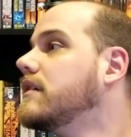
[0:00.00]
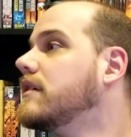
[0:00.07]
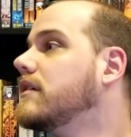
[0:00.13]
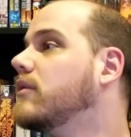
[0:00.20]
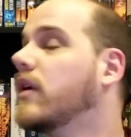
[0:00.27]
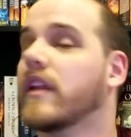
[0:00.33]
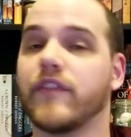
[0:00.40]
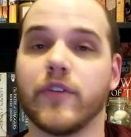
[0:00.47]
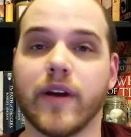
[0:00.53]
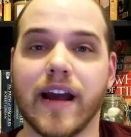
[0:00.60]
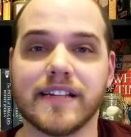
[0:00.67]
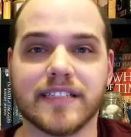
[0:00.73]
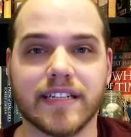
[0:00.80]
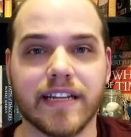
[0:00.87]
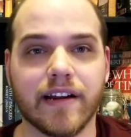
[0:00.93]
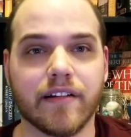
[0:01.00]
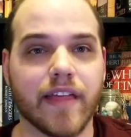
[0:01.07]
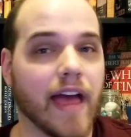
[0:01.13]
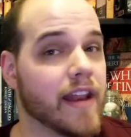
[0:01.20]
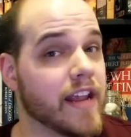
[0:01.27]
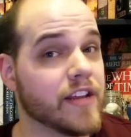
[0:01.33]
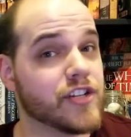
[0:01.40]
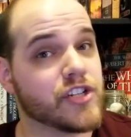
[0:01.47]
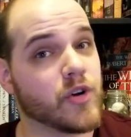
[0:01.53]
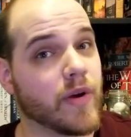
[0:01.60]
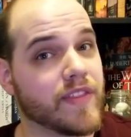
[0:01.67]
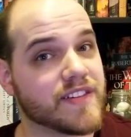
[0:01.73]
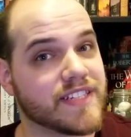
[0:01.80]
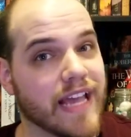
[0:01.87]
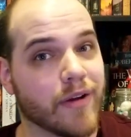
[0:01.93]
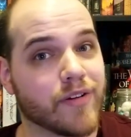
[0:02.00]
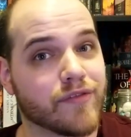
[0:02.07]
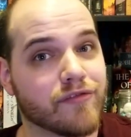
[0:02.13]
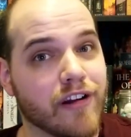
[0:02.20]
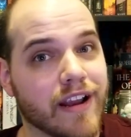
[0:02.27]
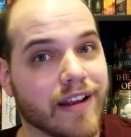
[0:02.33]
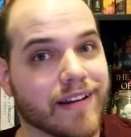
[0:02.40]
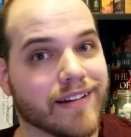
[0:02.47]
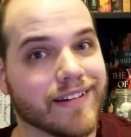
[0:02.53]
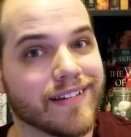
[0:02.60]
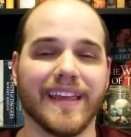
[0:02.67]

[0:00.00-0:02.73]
Well, if you guys can hear that, enjoy the sound of rain.